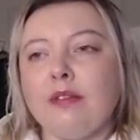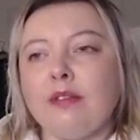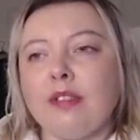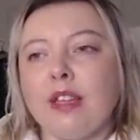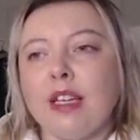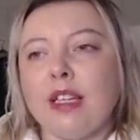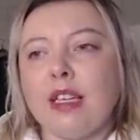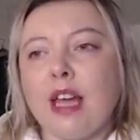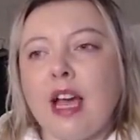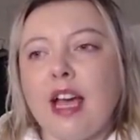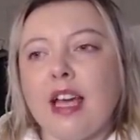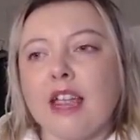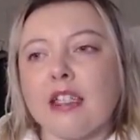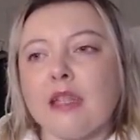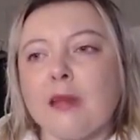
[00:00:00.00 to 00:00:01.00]
like
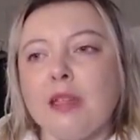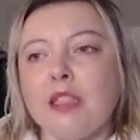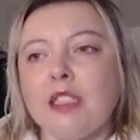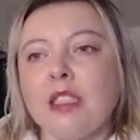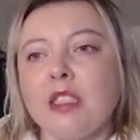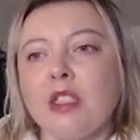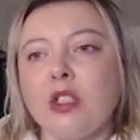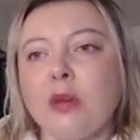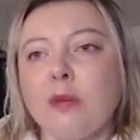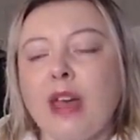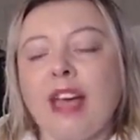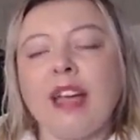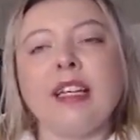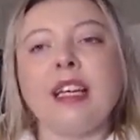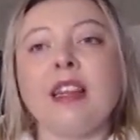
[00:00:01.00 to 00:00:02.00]
9 spaces in your
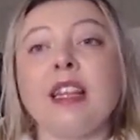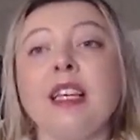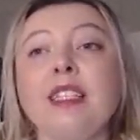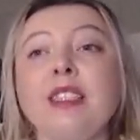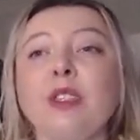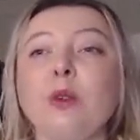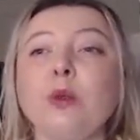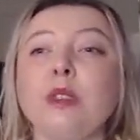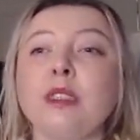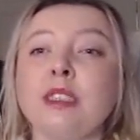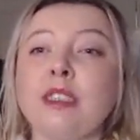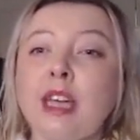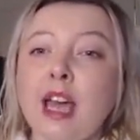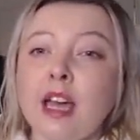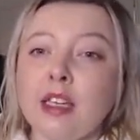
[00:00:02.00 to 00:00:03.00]
bag and things don't
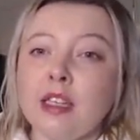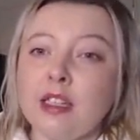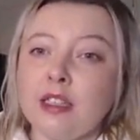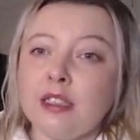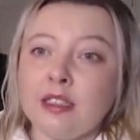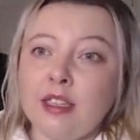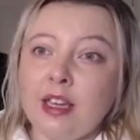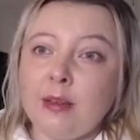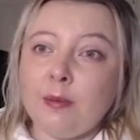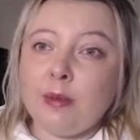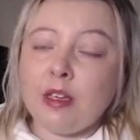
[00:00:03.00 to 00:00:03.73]
stack in this game.